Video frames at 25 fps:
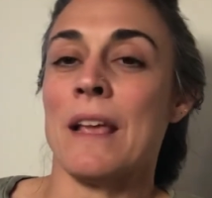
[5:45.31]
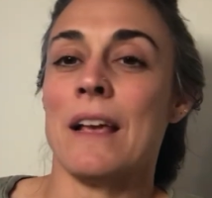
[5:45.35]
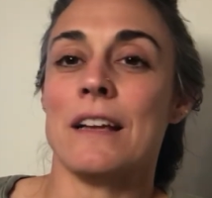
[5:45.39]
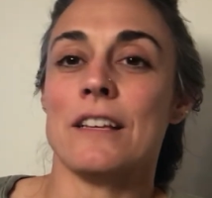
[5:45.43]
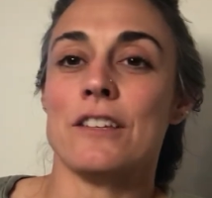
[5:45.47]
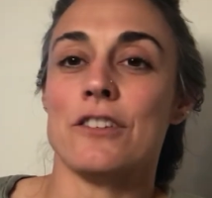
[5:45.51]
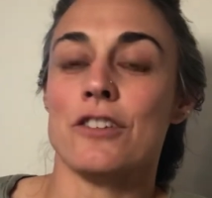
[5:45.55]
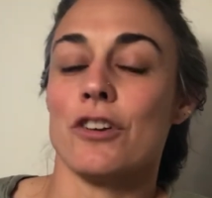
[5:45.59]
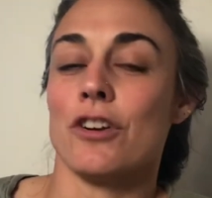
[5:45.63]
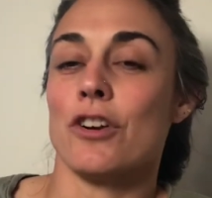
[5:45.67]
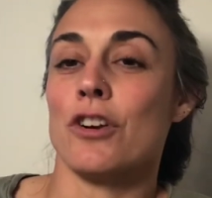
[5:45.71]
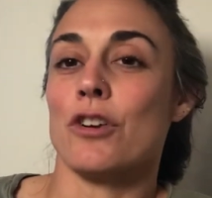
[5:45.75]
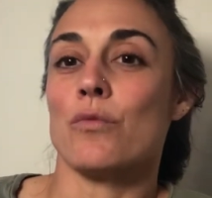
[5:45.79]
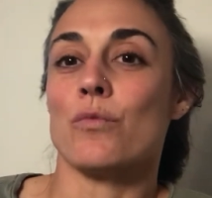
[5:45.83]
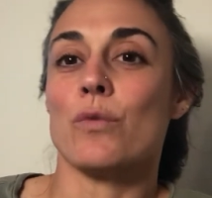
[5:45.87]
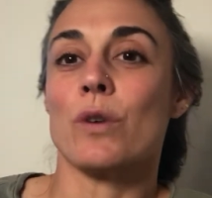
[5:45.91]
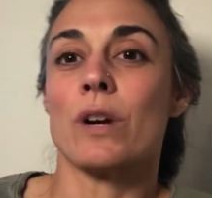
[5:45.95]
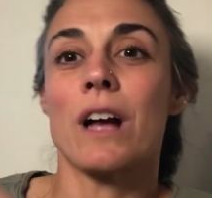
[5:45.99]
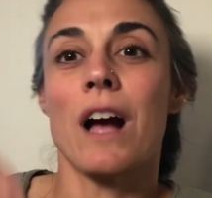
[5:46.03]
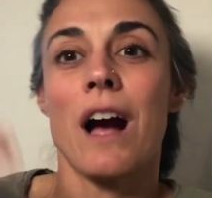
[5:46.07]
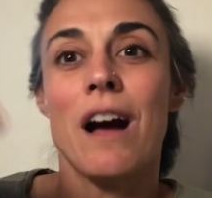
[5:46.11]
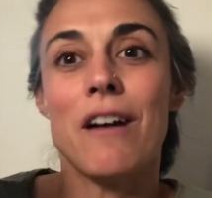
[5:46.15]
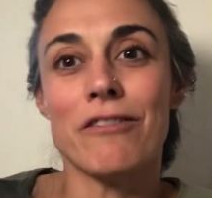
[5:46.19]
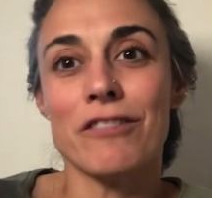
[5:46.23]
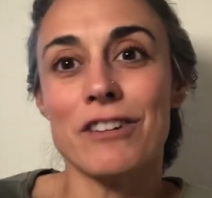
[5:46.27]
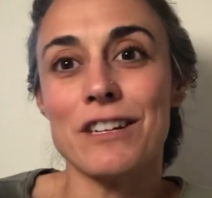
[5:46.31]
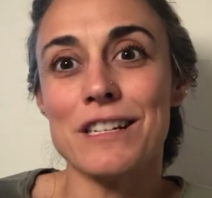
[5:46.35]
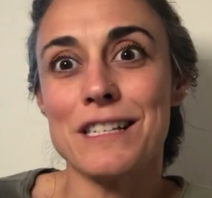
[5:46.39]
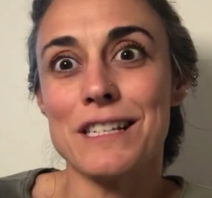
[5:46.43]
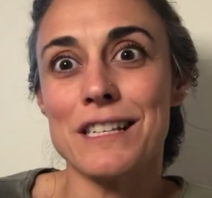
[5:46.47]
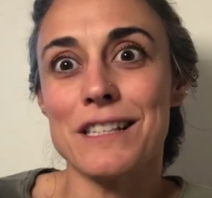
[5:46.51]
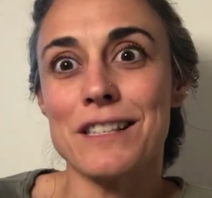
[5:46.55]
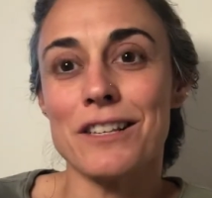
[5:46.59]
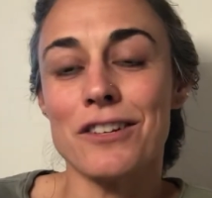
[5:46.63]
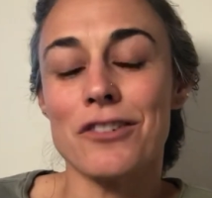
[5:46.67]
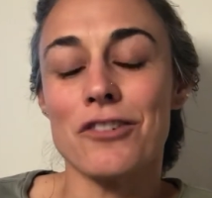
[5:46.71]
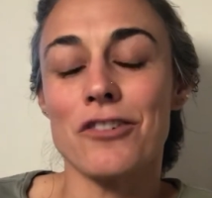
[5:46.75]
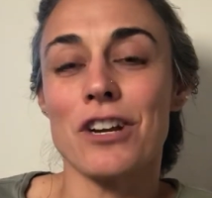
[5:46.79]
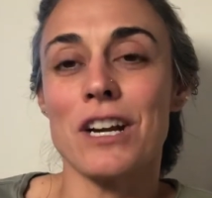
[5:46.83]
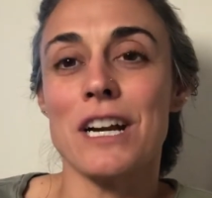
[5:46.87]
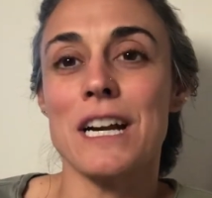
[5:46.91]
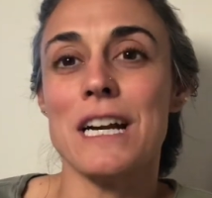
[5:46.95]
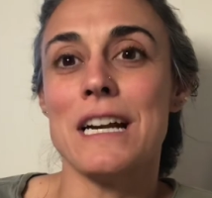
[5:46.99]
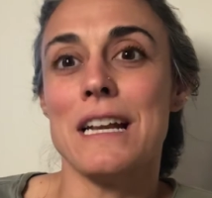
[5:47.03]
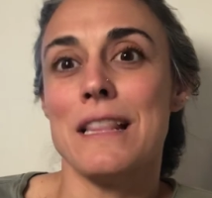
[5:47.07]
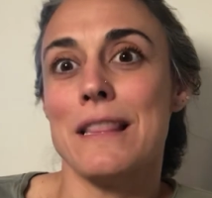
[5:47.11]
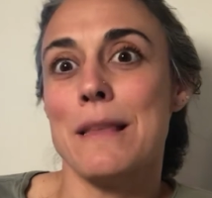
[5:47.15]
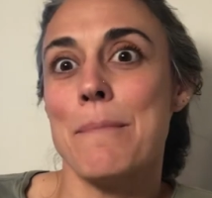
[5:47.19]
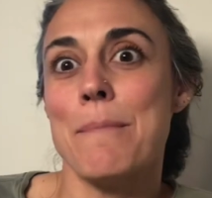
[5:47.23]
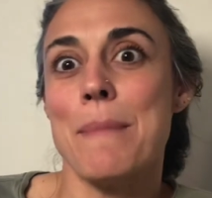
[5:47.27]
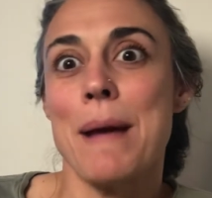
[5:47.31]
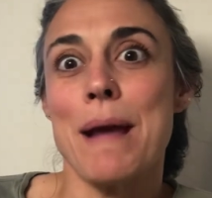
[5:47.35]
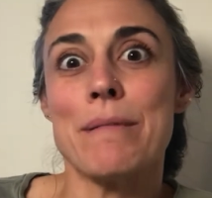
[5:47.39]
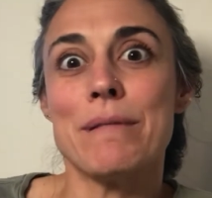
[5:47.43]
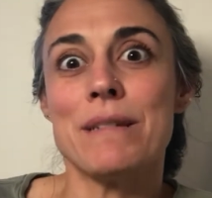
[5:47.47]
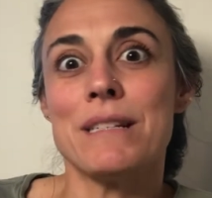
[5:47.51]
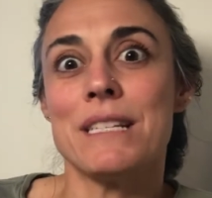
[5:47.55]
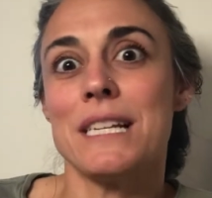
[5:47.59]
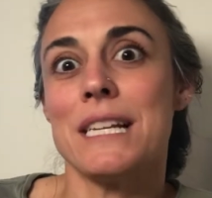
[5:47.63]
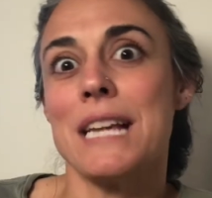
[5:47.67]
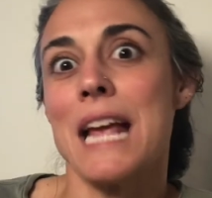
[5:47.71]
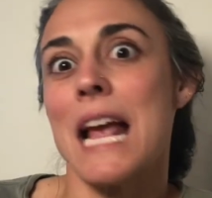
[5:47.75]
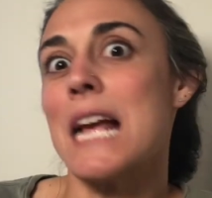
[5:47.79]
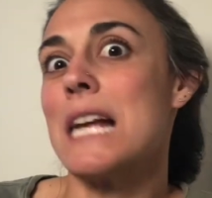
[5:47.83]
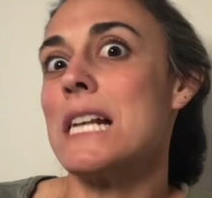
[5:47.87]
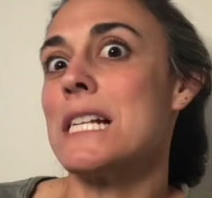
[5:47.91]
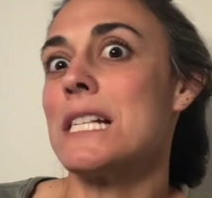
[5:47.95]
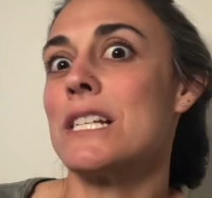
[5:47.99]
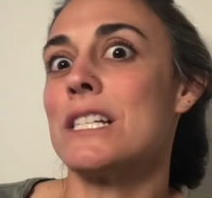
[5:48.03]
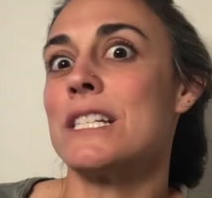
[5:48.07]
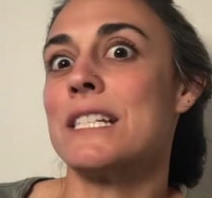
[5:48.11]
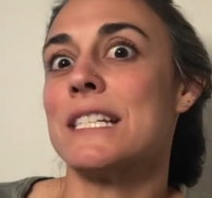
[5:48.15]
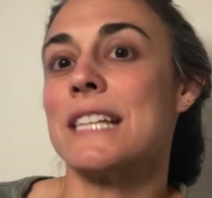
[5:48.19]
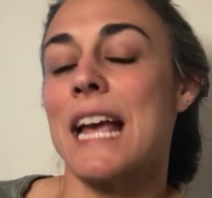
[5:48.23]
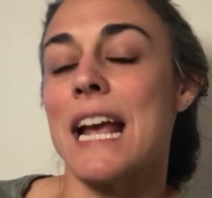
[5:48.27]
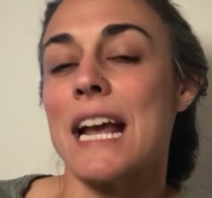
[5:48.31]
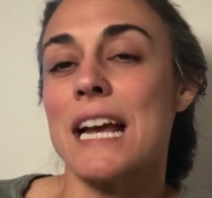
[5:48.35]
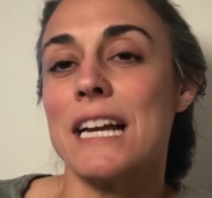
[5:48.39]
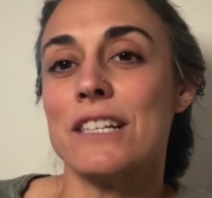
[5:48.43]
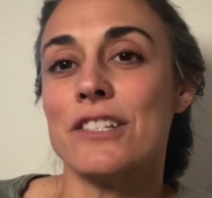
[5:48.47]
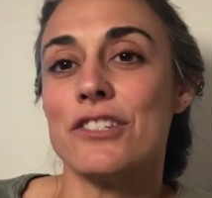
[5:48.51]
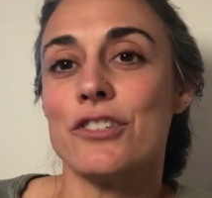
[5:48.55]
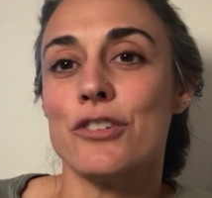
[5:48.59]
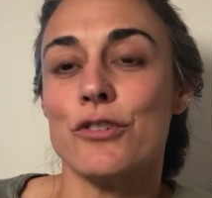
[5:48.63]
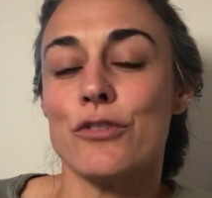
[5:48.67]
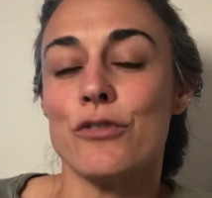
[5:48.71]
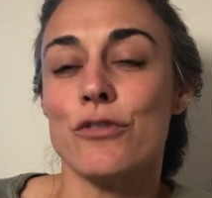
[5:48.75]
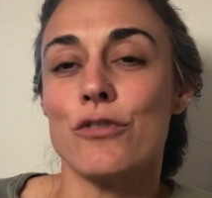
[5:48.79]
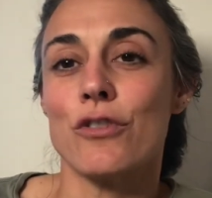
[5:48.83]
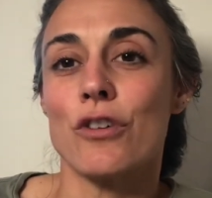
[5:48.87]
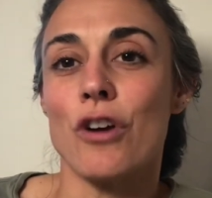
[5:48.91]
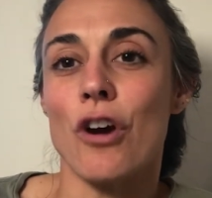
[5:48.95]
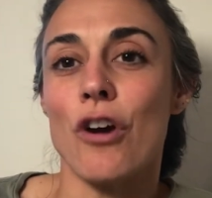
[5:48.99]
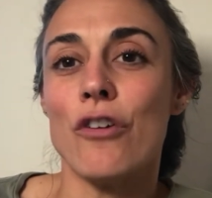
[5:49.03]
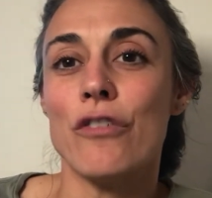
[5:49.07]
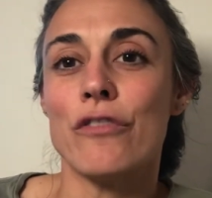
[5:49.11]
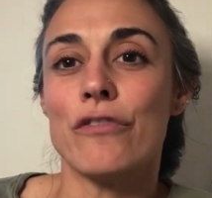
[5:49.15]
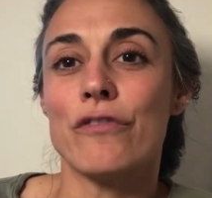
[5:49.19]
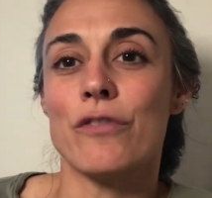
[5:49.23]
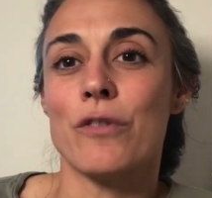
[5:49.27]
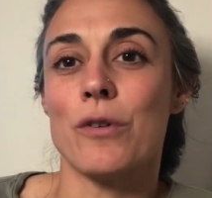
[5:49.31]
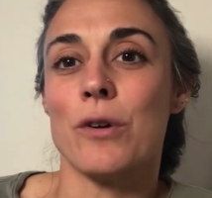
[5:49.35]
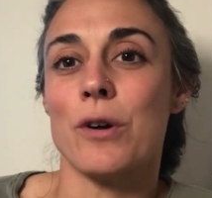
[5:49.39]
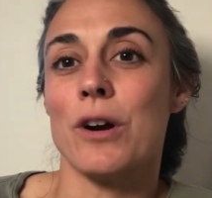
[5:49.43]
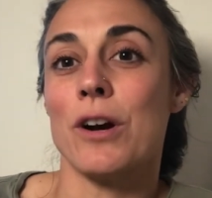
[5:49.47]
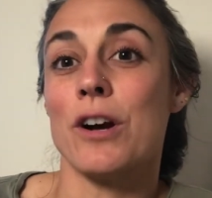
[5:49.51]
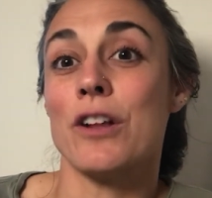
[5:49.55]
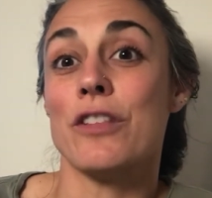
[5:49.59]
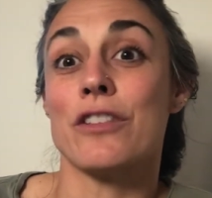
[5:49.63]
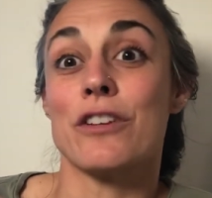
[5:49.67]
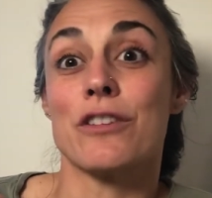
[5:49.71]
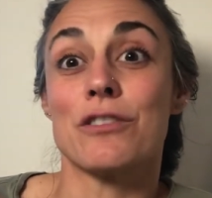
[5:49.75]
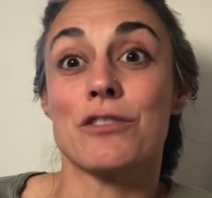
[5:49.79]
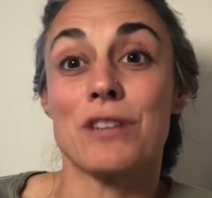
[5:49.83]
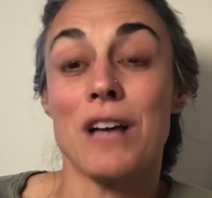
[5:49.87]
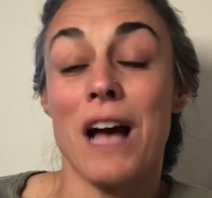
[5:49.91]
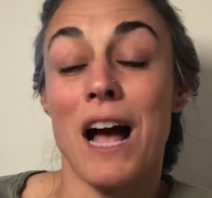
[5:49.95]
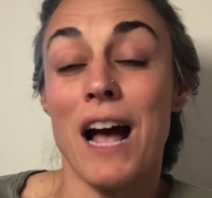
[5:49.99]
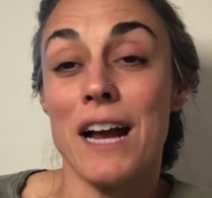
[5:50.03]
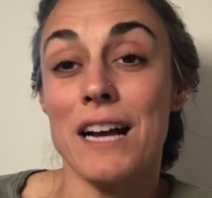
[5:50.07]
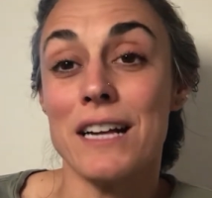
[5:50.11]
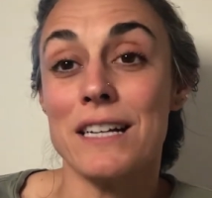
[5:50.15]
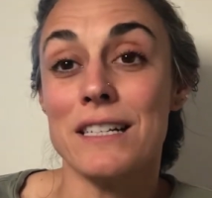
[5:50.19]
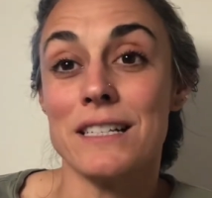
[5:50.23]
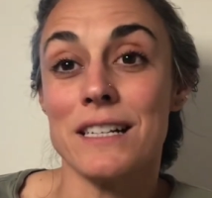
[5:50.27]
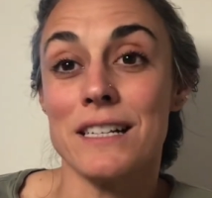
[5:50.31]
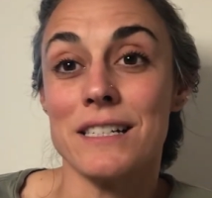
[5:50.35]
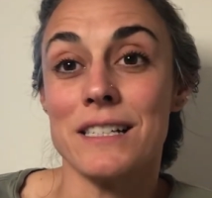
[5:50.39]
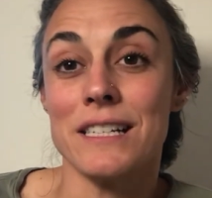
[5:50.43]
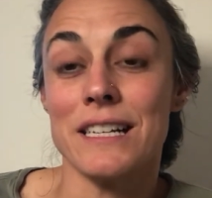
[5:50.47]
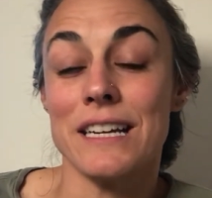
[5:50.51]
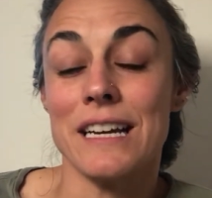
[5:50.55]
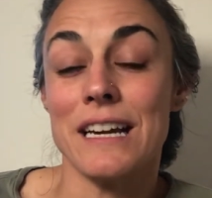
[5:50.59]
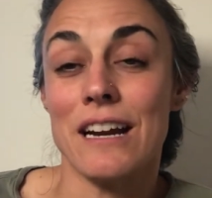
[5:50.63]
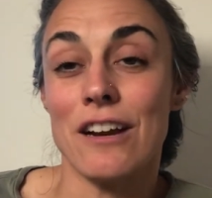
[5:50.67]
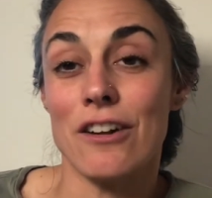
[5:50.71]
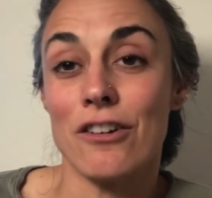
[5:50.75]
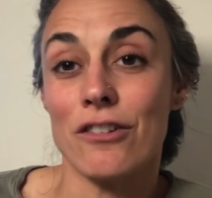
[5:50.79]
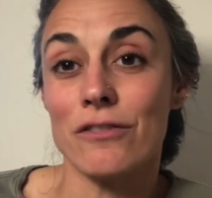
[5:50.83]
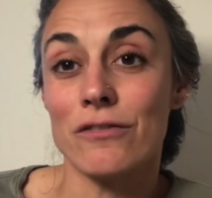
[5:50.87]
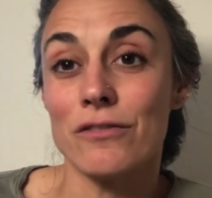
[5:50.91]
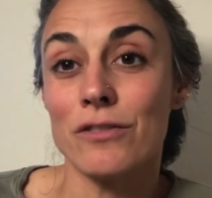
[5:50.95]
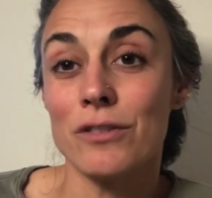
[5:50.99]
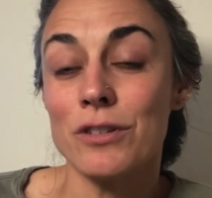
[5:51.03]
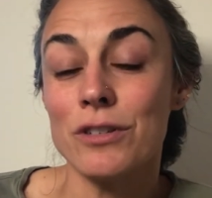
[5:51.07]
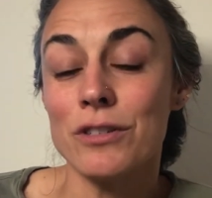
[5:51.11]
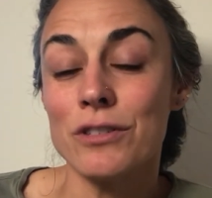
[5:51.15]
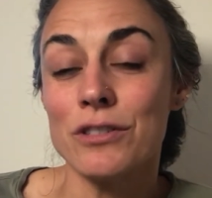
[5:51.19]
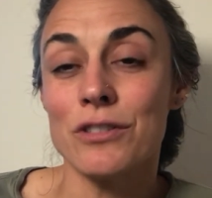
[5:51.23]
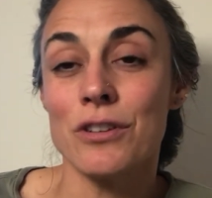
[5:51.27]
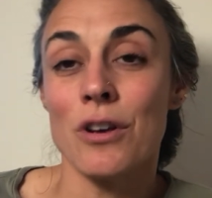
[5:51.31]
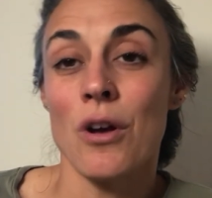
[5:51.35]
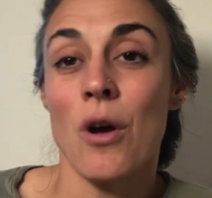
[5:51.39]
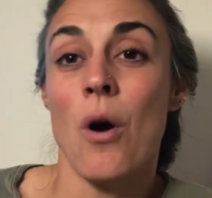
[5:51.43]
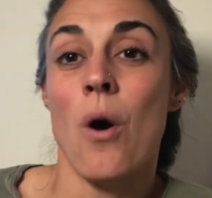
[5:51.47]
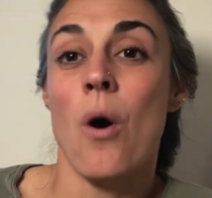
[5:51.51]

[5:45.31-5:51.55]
your recovery's in the green, then maybe today is a day to go for those high intensity intervals